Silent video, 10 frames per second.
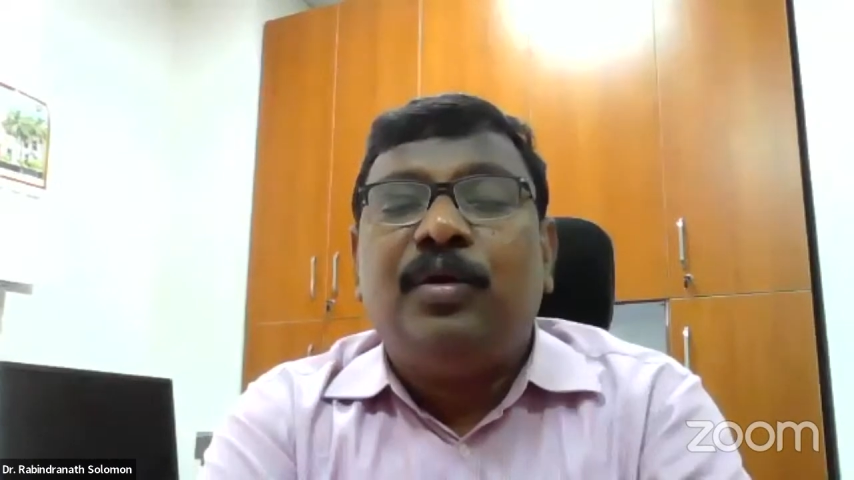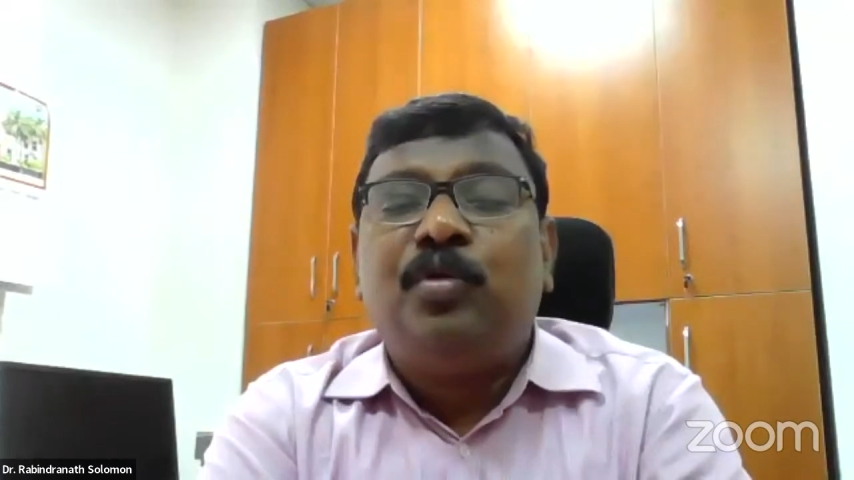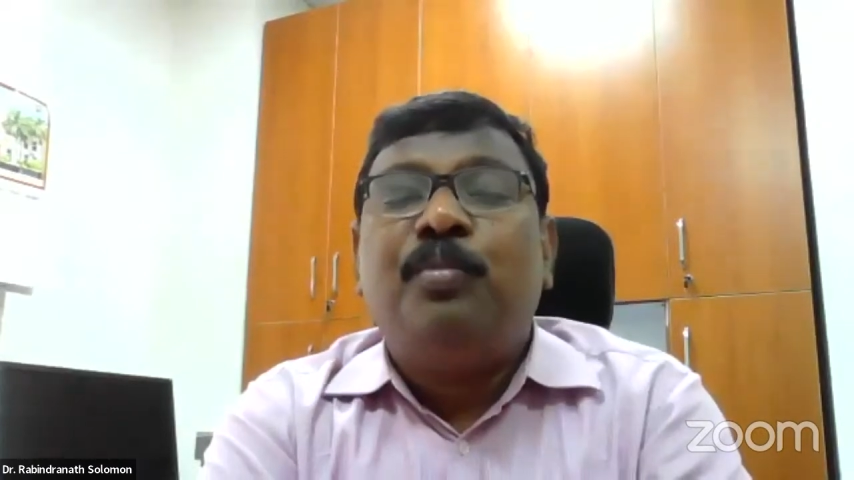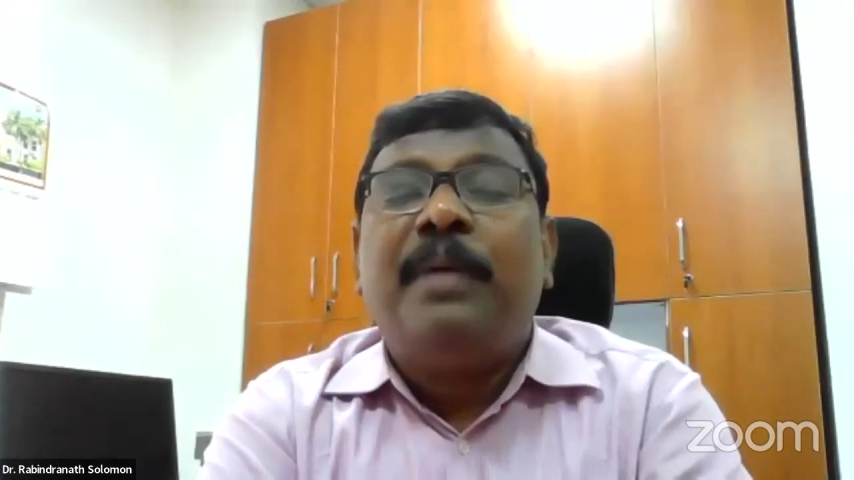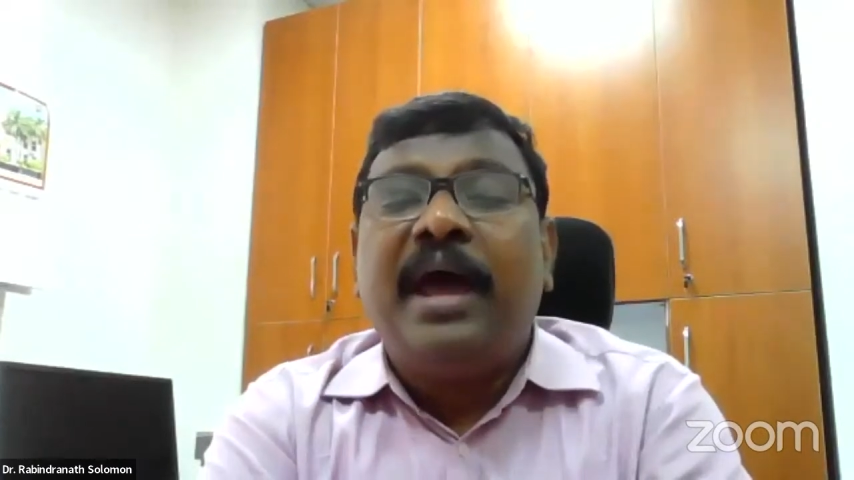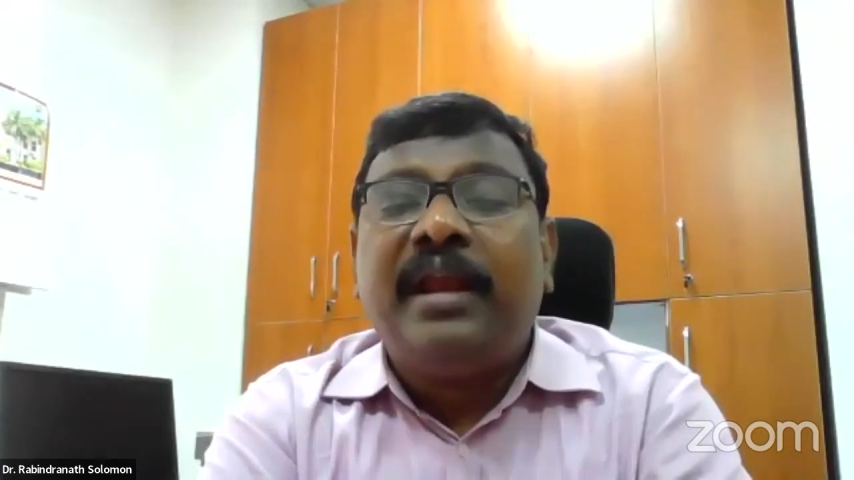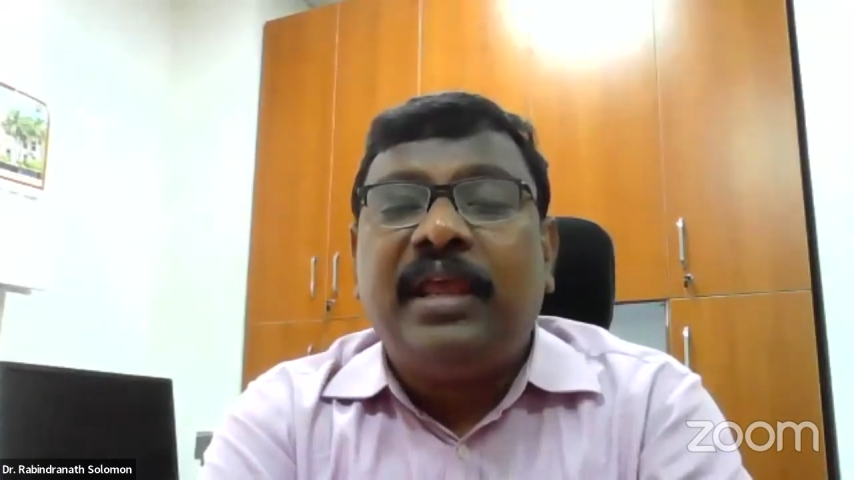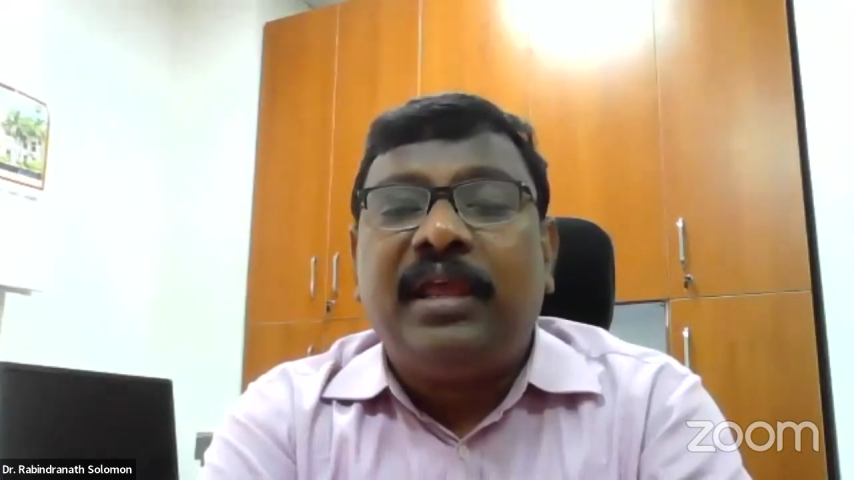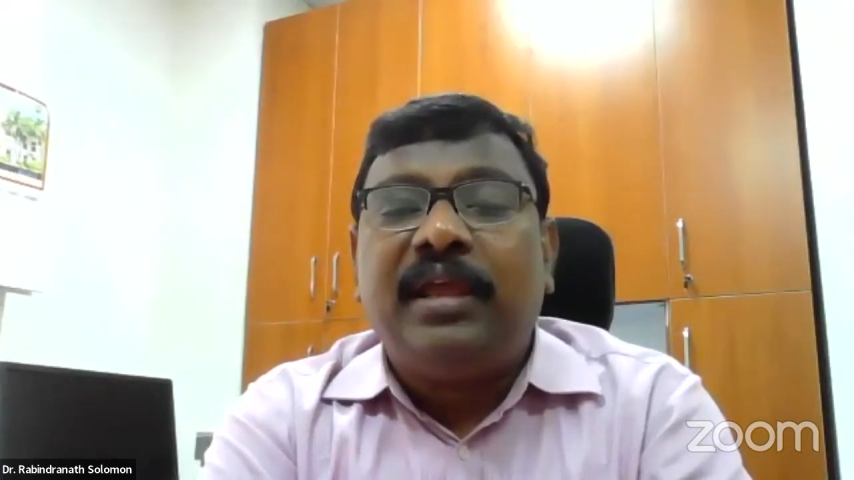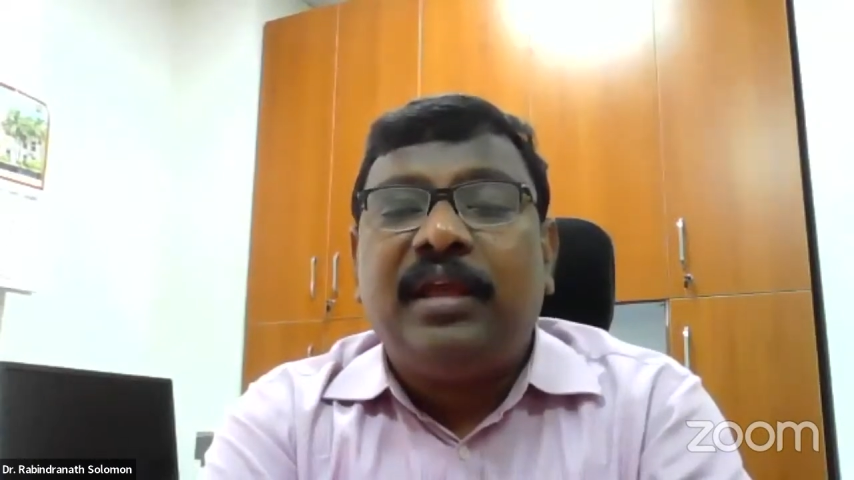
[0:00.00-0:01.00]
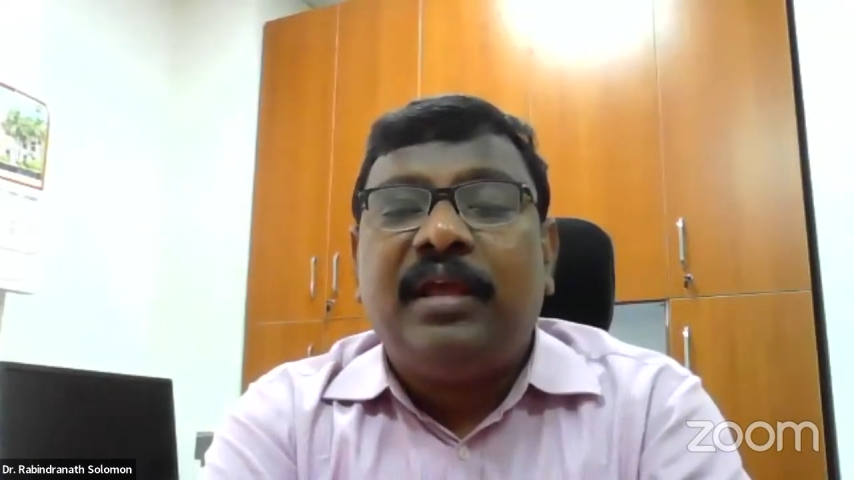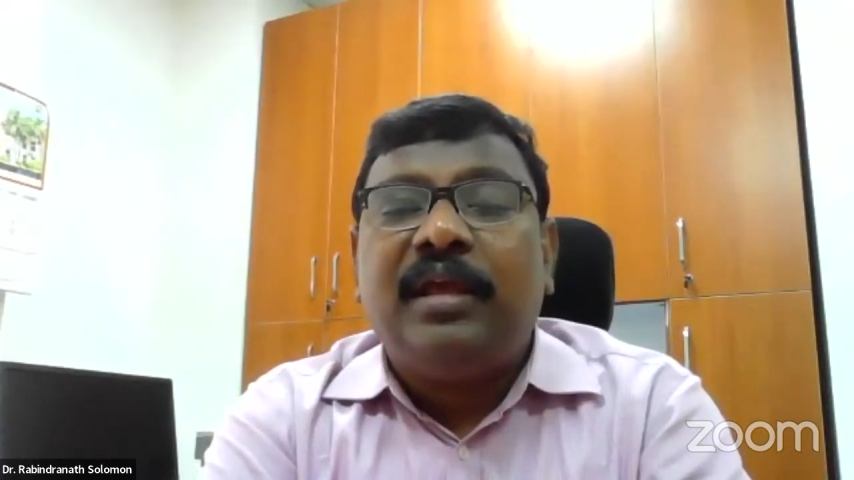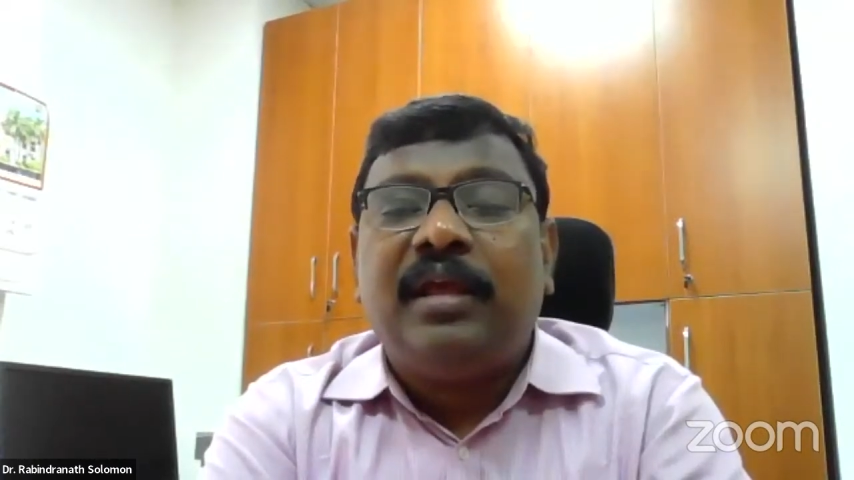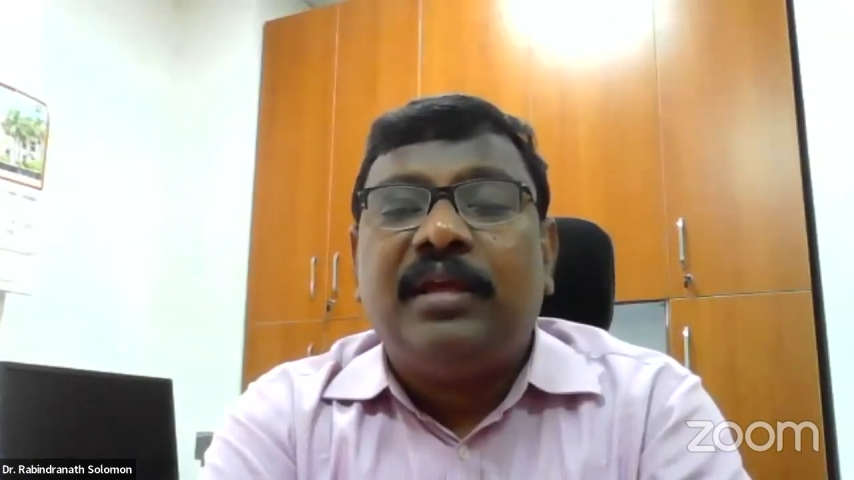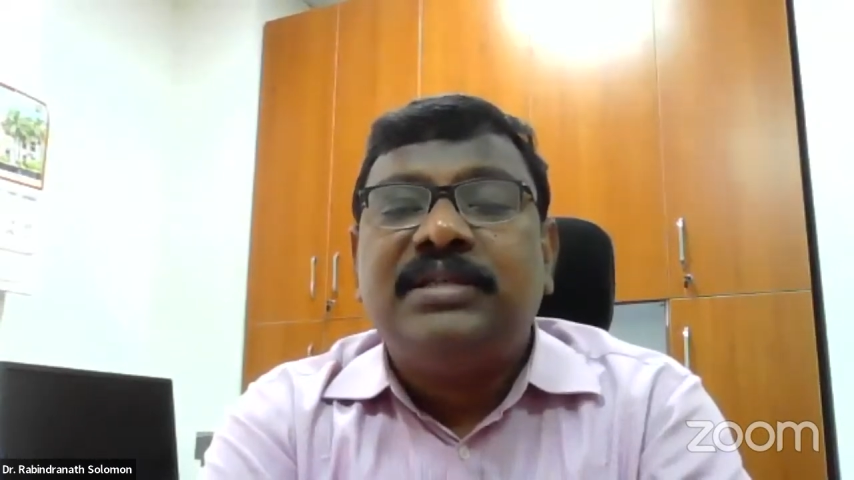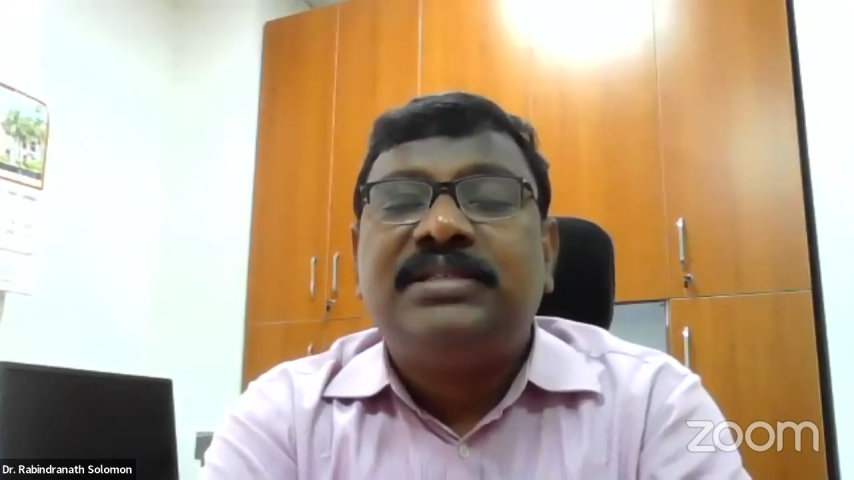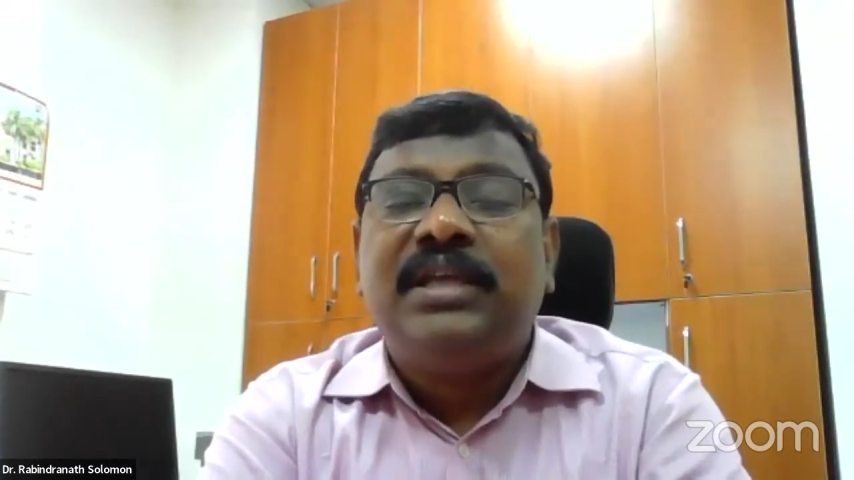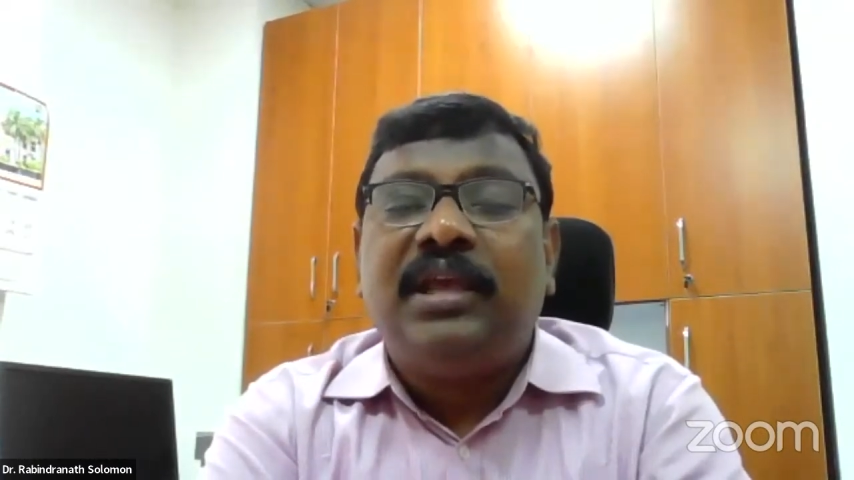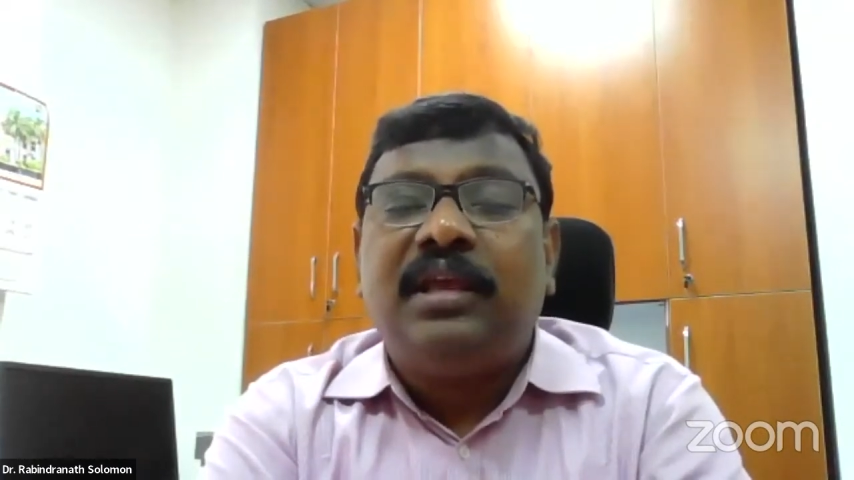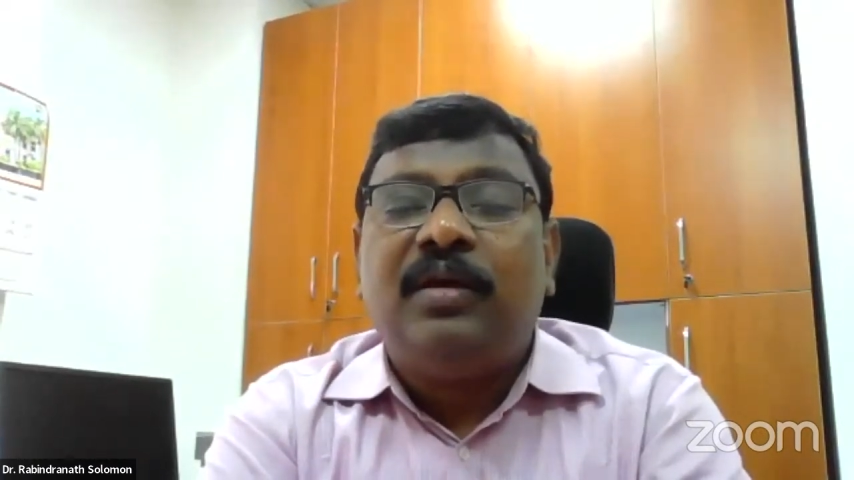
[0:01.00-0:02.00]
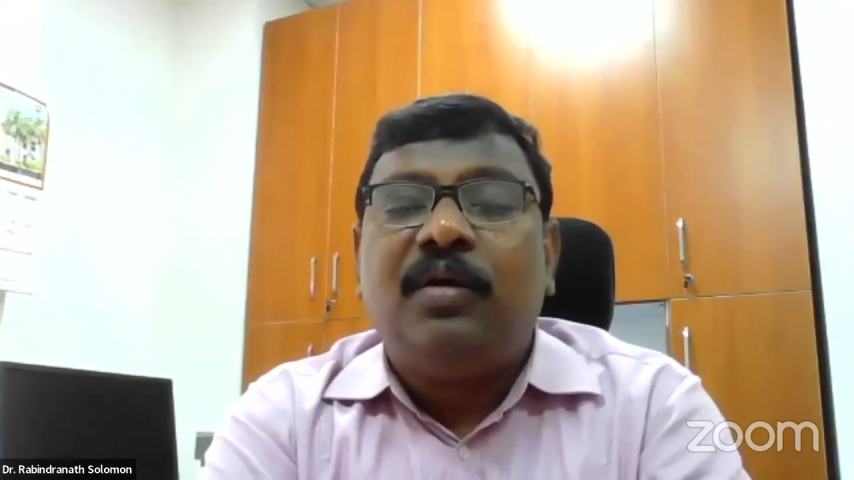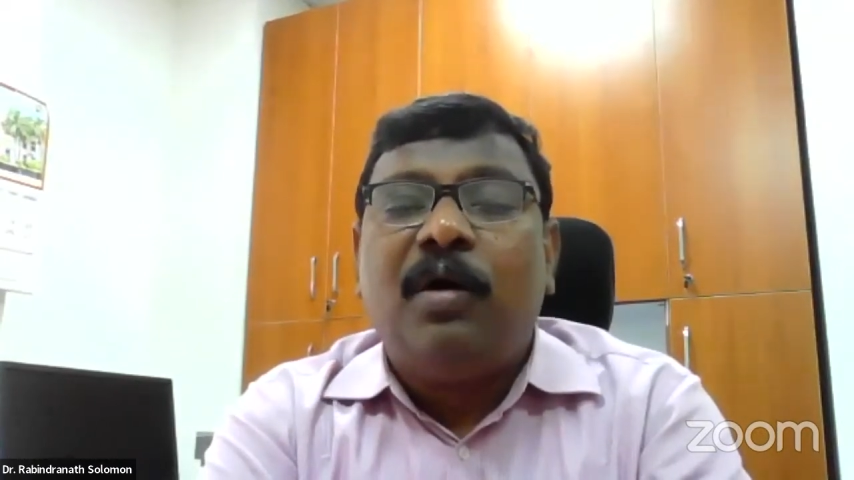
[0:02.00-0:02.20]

to marry C